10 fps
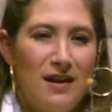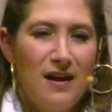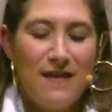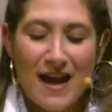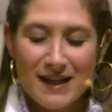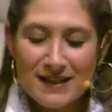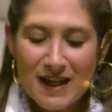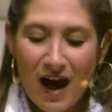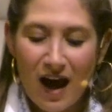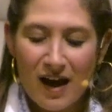that in
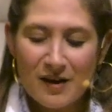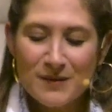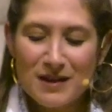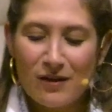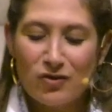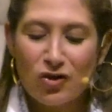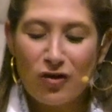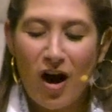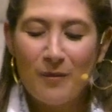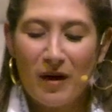times of
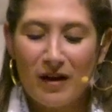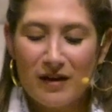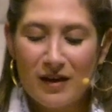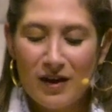trauma,